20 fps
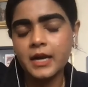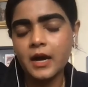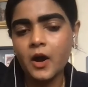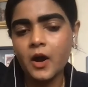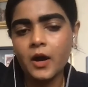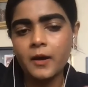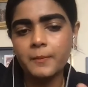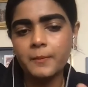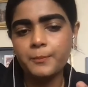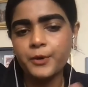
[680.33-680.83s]

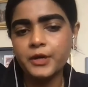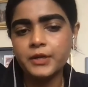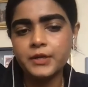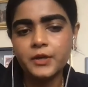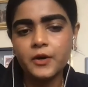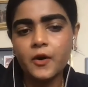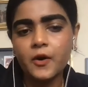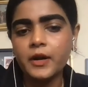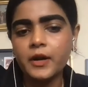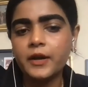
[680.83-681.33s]
are printed
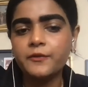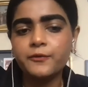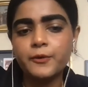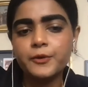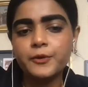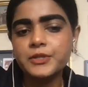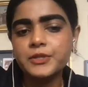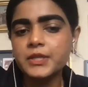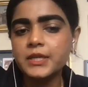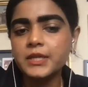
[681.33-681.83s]
on A4
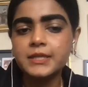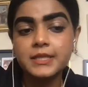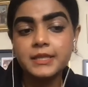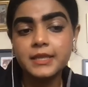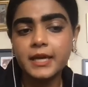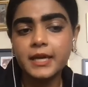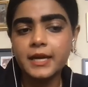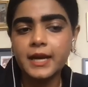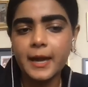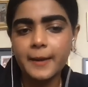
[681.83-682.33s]
sheets and
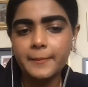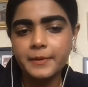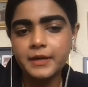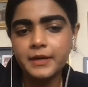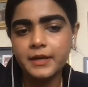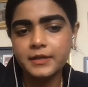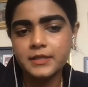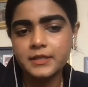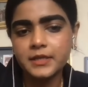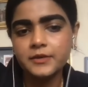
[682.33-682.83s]
then
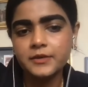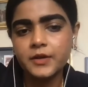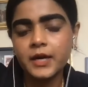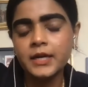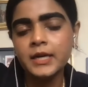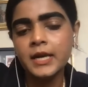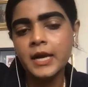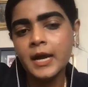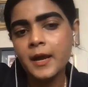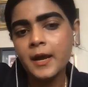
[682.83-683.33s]
laminated, right?